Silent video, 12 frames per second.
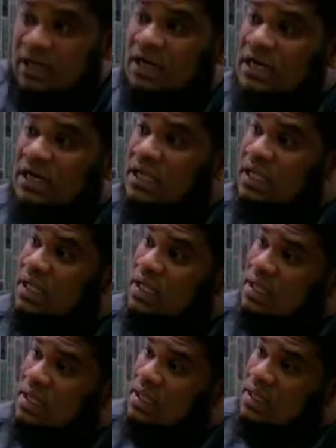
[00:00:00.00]
generally,
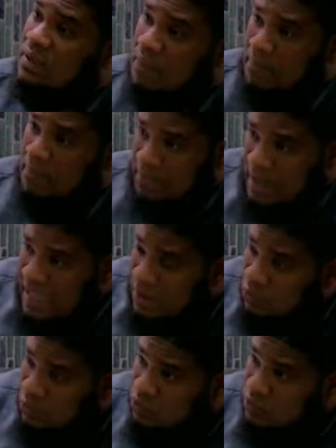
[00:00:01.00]

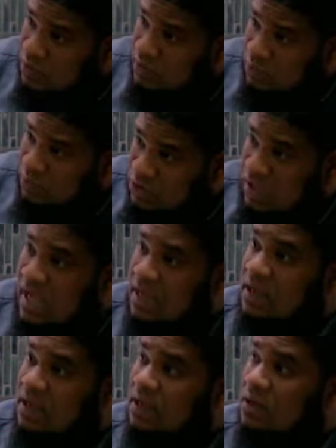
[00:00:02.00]
ma'un
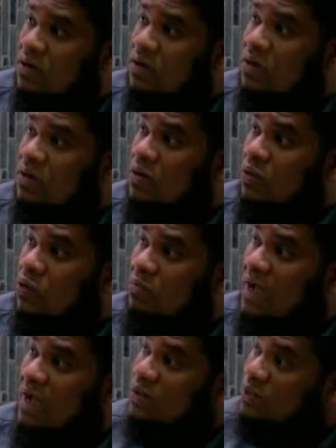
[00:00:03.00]
mutlaq
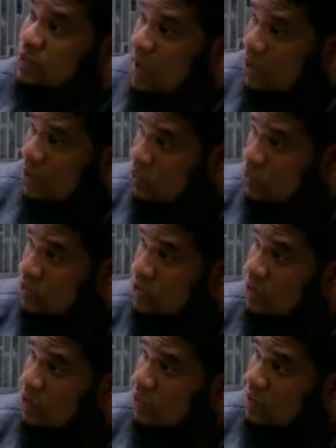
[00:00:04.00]
or ma'un
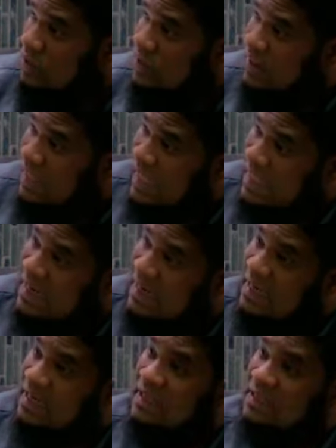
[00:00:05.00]
tahurun, the water that can
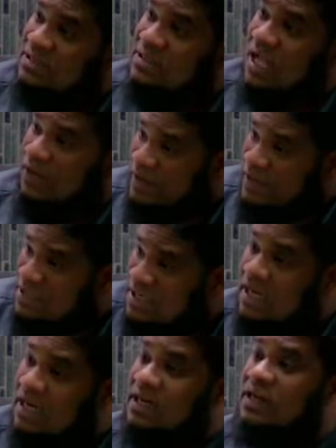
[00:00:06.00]
clean itself and
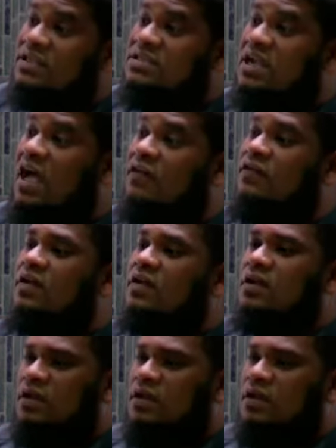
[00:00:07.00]
it's clean in itself,